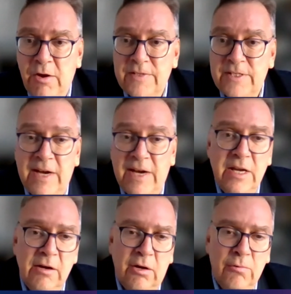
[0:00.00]
of the
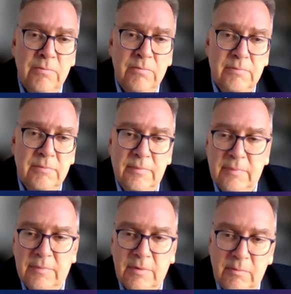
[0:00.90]
very
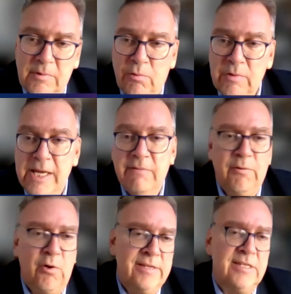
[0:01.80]
lonely
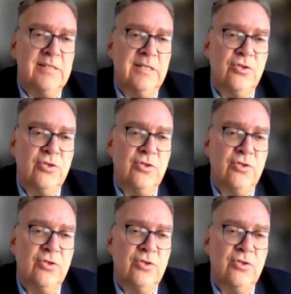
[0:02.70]
voices in